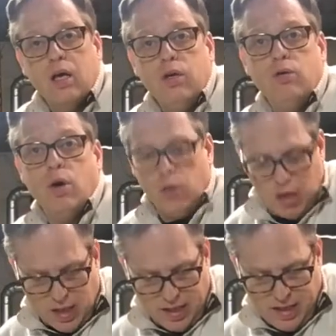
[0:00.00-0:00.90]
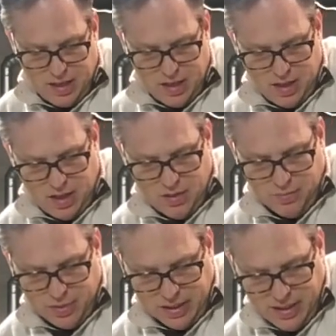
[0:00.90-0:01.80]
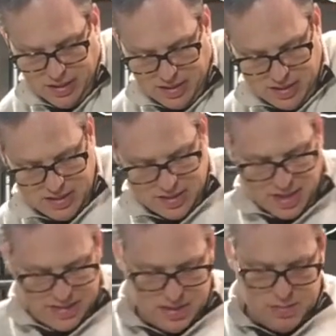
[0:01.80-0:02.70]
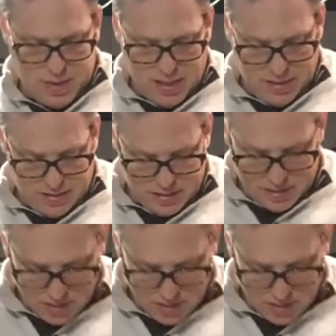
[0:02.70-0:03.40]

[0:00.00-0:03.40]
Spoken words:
you don't cut it completely to the size of the box.